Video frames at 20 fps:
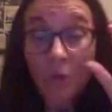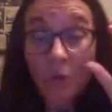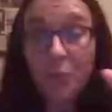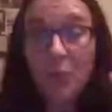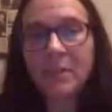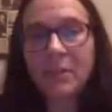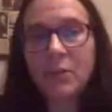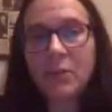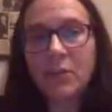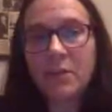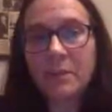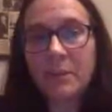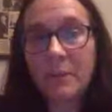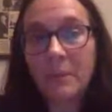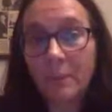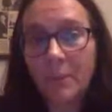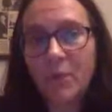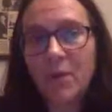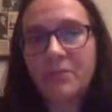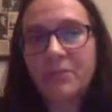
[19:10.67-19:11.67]
So the
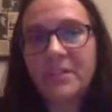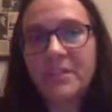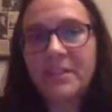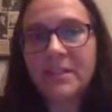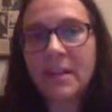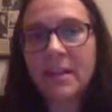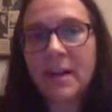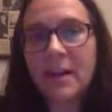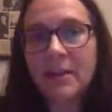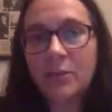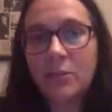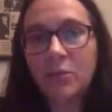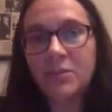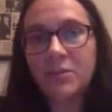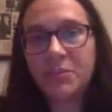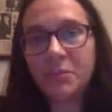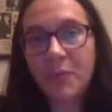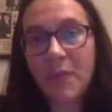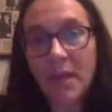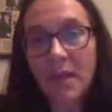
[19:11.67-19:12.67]
previous slide
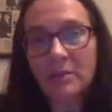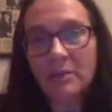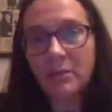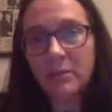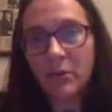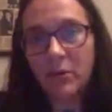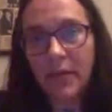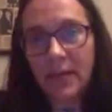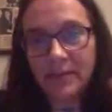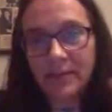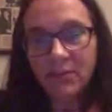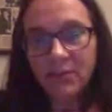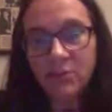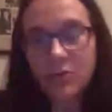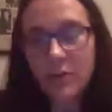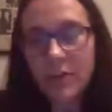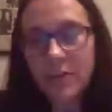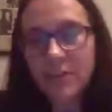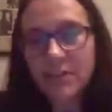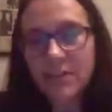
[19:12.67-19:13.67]
was we can look at
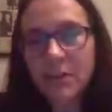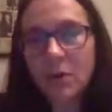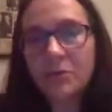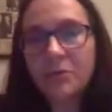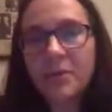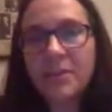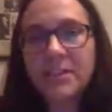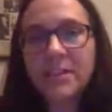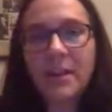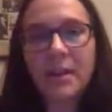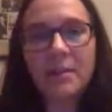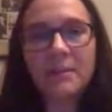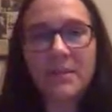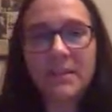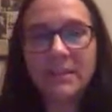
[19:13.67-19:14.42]
trends over time.